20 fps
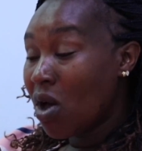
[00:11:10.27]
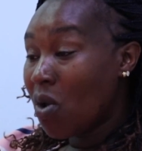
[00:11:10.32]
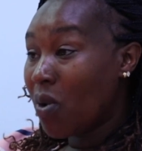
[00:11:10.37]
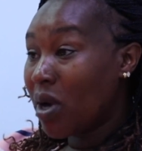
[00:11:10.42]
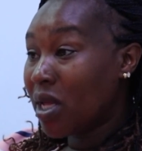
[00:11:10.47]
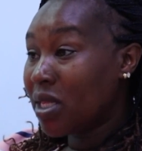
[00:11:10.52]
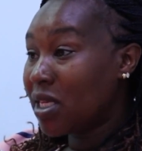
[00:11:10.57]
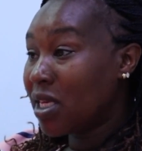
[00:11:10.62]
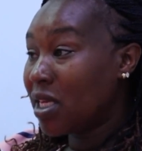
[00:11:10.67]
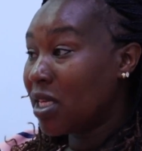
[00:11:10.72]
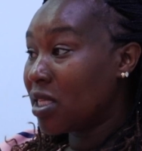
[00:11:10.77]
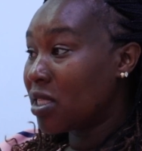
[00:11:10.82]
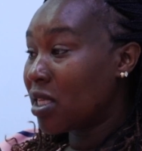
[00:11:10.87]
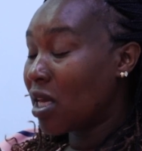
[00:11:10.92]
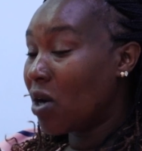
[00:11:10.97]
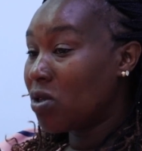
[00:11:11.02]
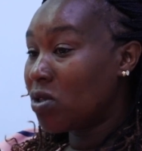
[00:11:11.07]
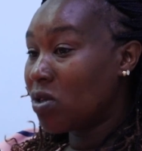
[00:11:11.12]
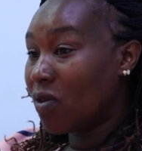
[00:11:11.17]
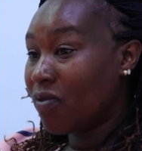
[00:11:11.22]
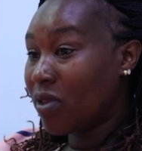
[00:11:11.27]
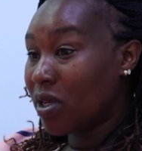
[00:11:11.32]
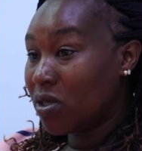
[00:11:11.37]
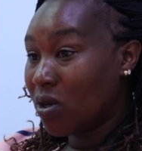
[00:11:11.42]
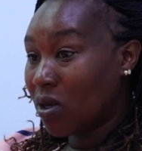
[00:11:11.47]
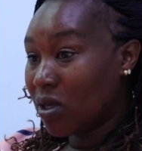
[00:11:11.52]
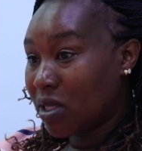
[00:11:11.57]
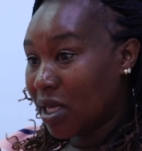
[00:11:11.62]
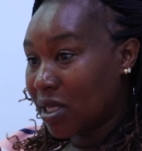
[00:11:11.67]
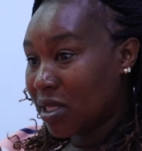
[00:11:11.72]
Once he's out of the
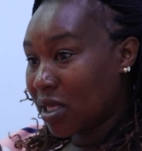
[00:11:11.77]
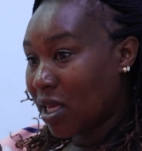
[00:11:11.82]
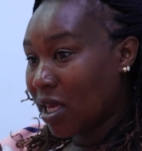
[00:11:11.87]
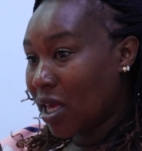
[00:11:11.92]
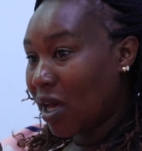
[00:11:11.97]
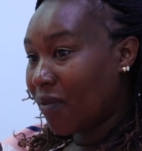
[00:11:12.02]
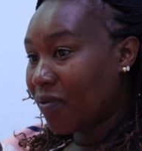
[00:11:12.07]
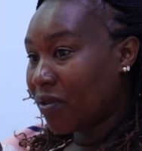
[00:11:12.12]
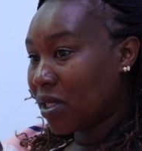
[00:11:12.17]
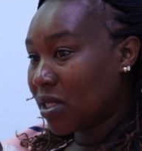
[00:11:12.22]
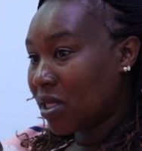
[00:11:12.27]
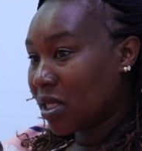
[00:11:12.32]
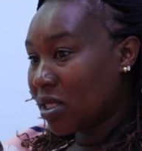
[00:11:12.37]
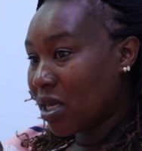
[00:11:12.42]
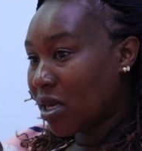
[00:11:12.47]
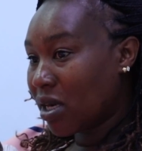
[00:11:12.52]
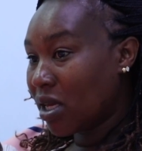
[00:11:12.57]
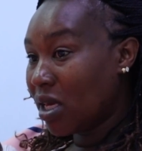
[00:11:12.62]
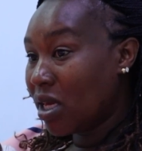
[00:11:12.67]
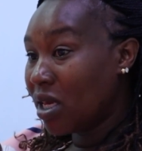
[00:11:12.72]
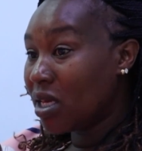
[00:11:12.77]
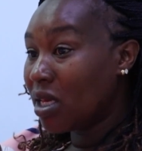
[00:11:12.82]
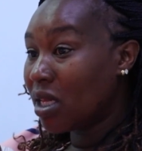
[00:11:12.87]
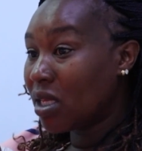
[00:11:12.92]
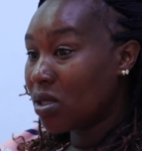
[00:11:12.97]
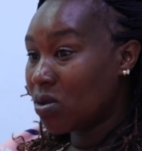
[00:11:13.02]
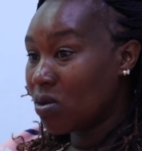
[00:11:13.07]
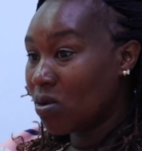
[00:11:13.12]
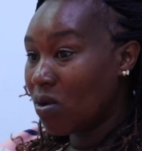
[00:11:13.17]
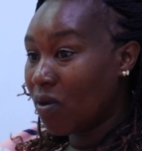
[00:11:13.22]
doctor's care after surgery, he
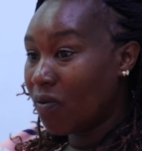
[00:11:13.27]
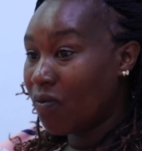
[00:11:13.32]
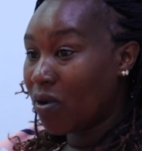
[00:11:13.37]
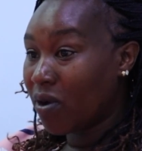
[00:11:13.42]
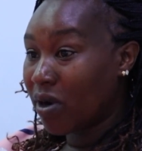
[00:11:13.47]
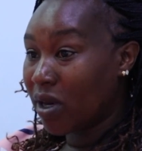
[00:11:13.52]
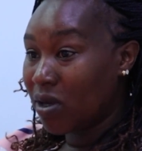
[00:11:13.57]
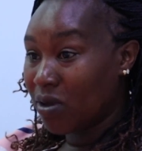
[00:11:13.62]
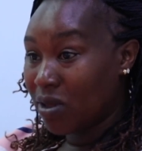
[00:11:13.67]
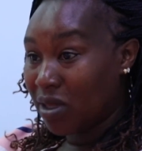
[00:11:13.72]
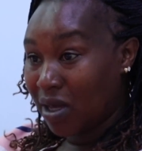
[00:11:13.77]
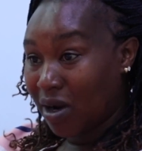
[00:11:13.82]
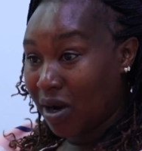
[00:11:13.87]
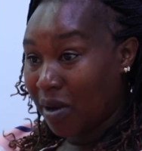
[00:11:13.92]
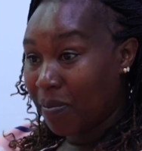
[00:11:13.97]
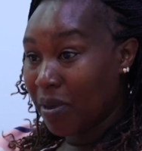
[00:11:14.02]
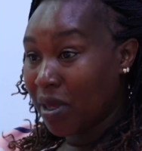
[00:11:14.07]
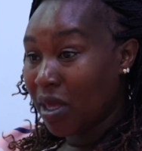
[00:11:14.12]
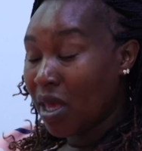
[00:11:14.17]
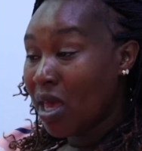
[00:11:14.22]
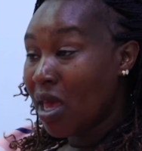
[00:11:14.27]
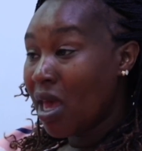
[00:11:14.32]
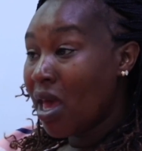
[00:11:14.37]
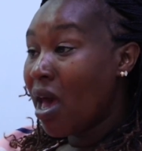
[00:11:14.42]
needs to go for radiotherapy.